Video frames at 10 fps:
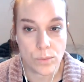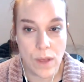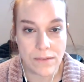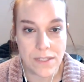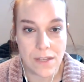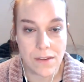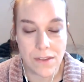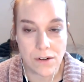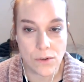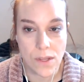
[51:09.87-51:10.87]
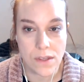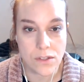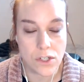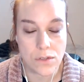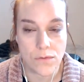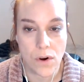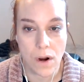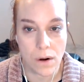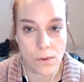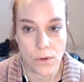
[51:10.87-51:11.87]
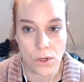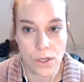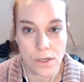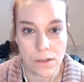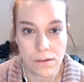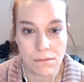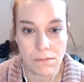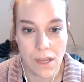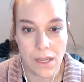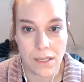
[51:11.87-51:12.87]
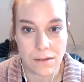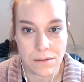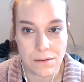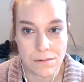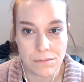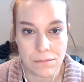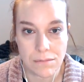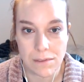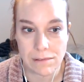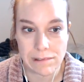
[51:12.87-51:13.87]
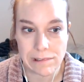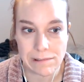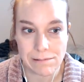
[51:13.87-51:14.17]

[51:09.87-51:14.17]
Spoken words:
have said that they're doing this just for our own good. And they're not.